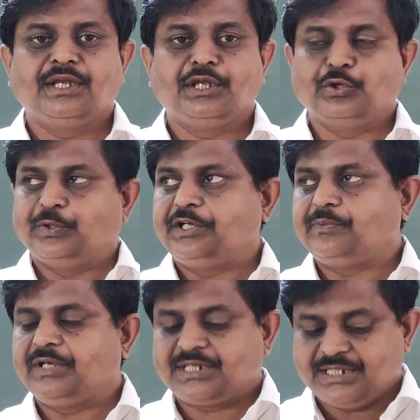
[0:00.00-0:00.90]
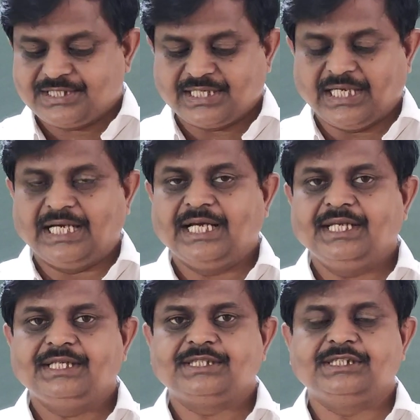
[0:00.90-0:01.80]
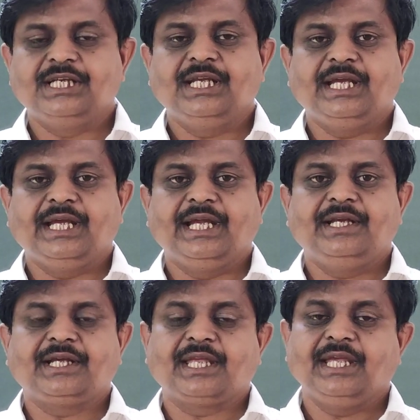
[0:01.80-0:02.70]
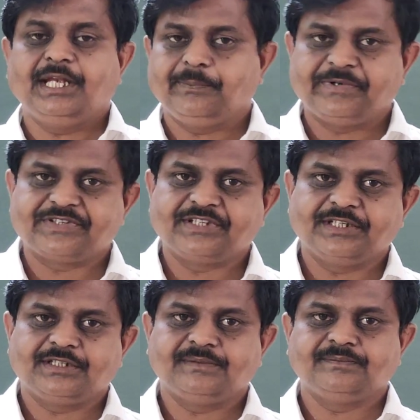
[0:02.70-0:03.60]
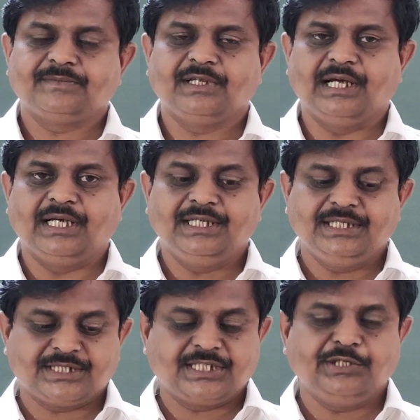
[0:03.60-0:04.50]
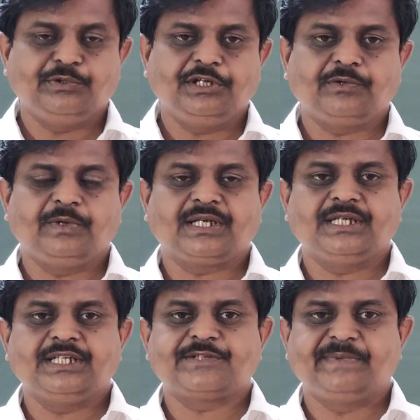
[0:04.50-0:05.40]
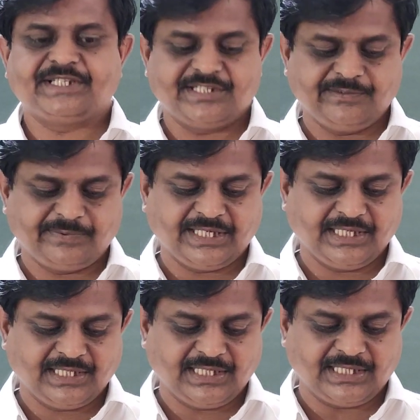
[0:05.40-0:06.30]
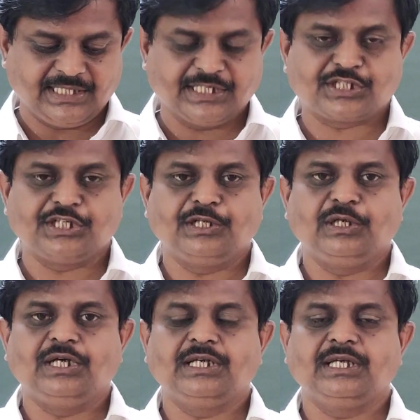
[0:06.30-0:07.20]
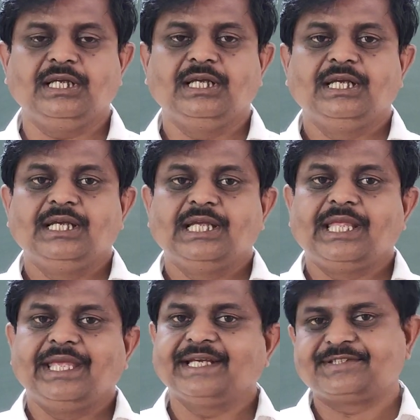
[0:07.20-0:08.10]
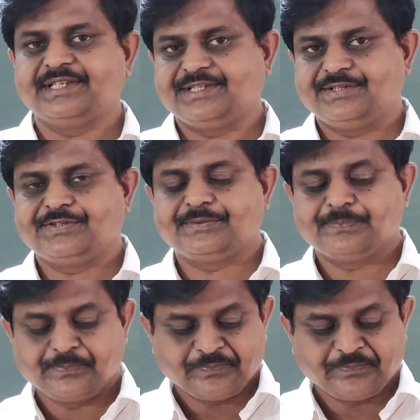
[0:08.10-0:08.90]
unit vectors I, J and K represent? I is the unit vector specifying the direction along the x-axis.